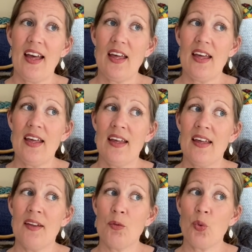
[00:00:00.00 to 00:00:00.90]

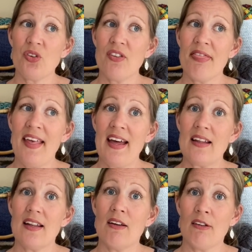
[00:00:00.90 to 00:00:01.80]
It wasn't that
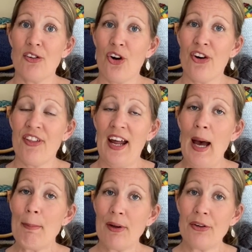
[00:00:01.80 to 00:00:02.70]
long ago that I
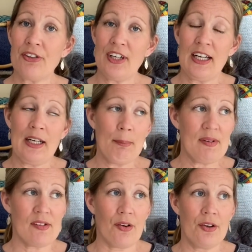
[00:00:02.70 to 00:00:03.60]
uploaded an
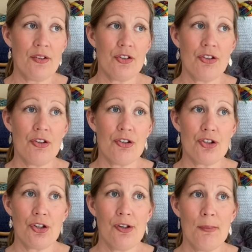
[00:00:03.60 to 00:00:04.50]
episode to
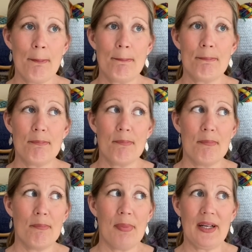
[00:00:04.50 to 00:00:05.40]
YouTube,
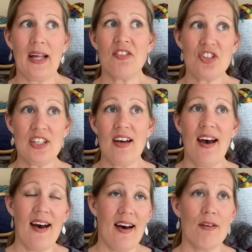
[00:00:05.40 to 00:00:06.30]
but I did
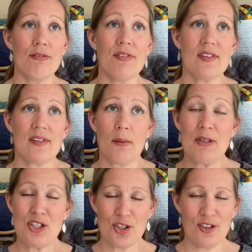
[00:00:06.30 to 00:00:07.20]
have some
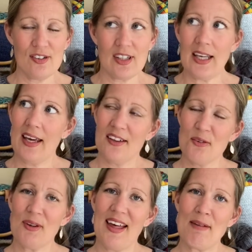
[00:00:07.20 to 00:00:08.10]
issues again
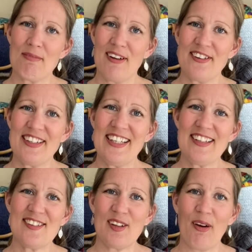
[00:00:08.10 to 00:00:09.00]
with uploading
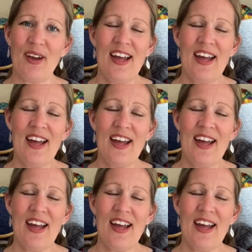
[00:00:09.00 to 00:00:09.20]
it. So